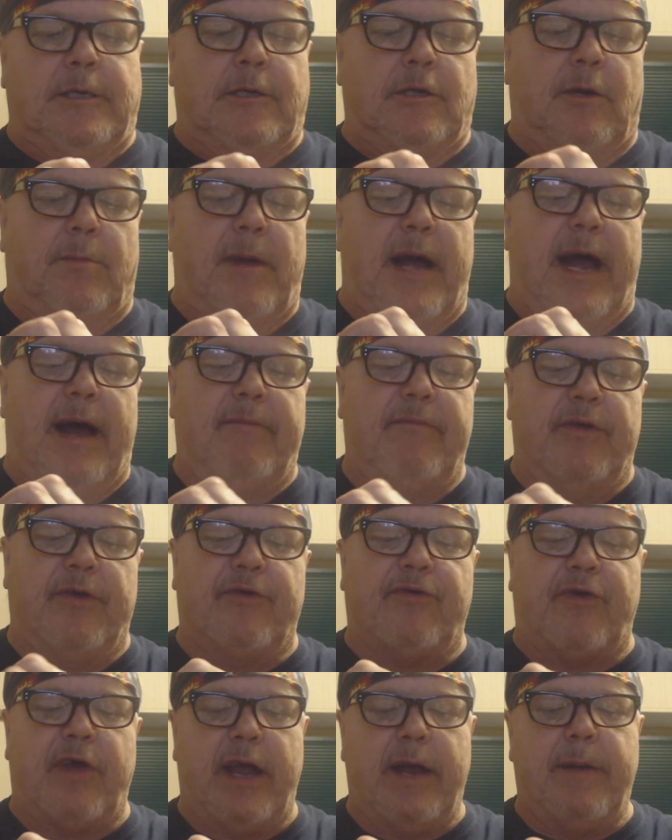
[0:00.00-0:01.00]
So I'm having
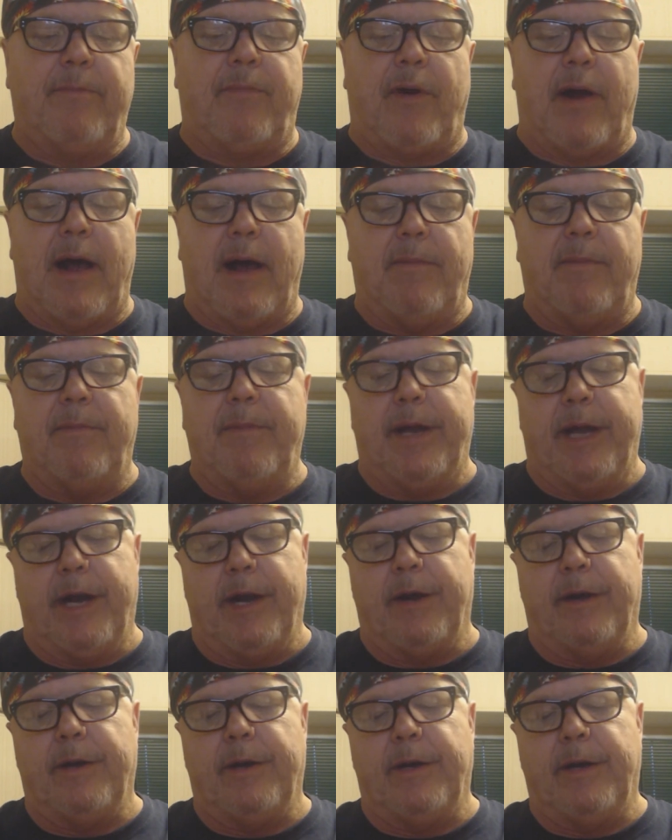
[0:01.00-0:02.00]
the same problem
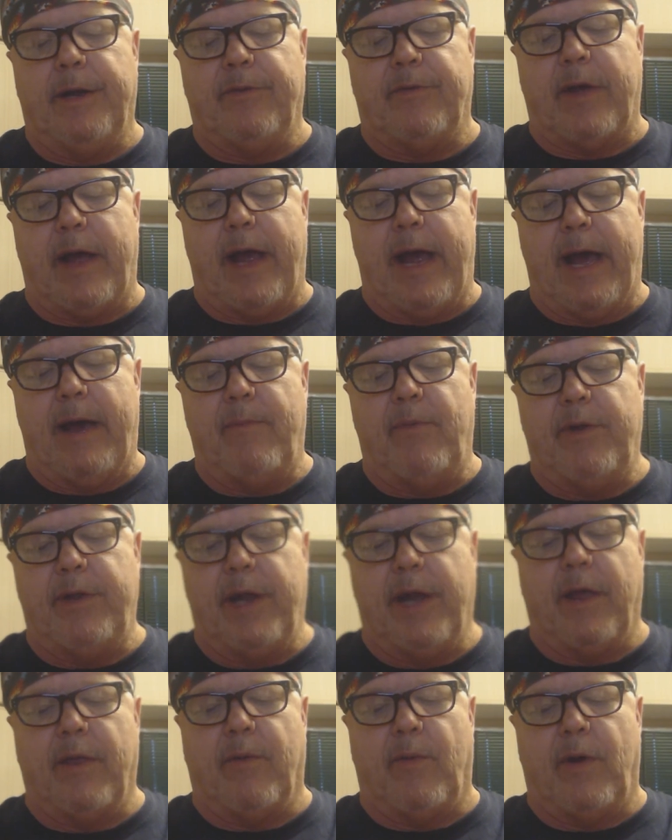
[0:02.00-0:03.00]
here as I had with
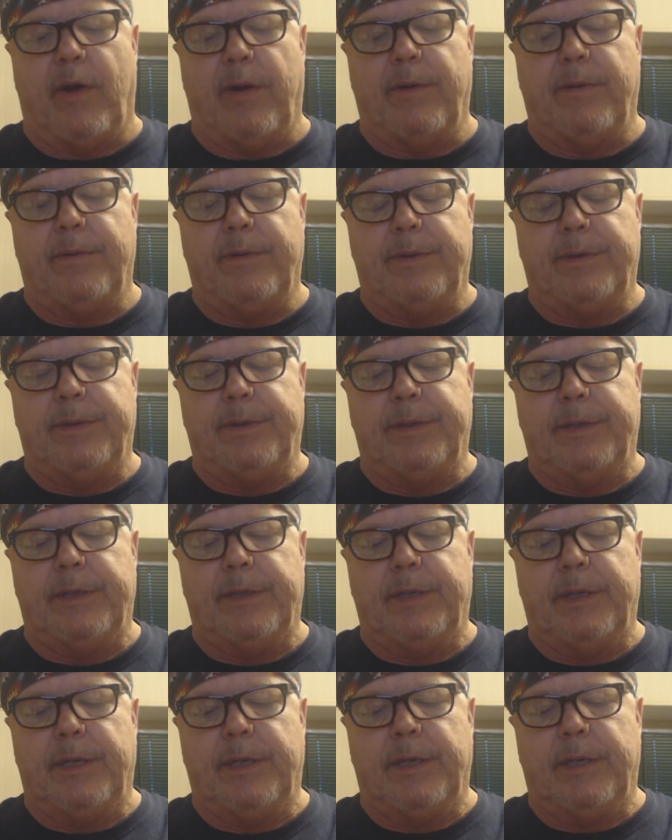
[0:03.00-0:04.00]
the other one
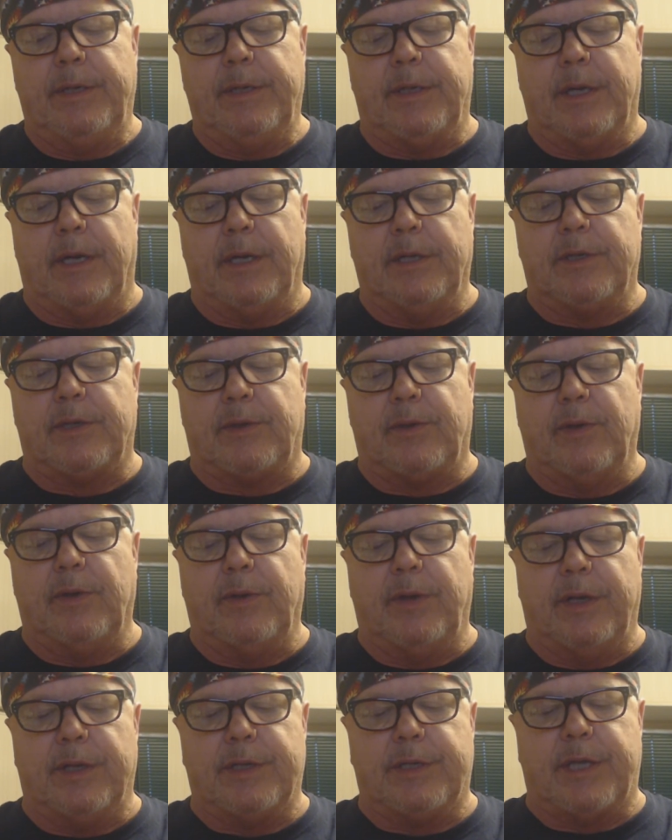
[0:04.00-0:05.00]
to
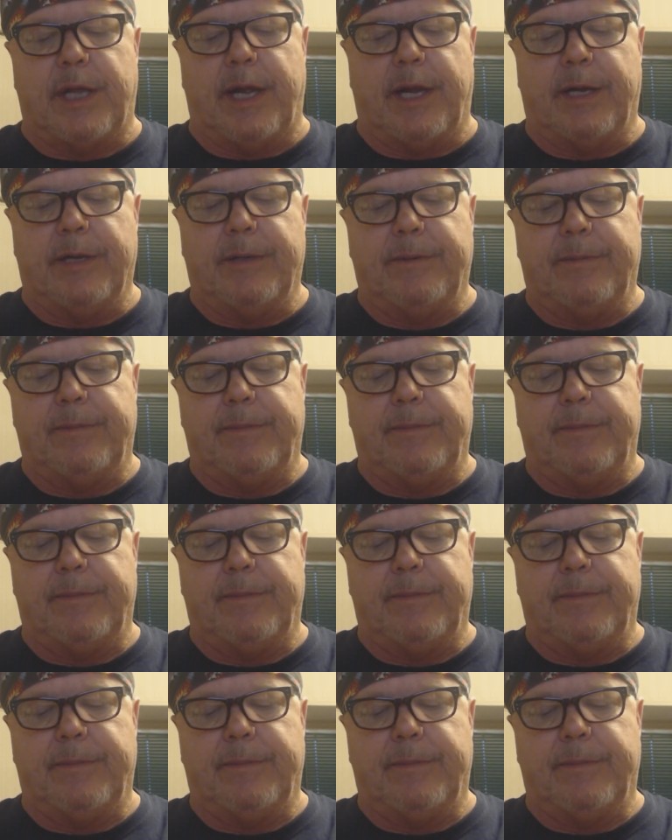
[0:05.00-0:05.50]
unscrew this thing.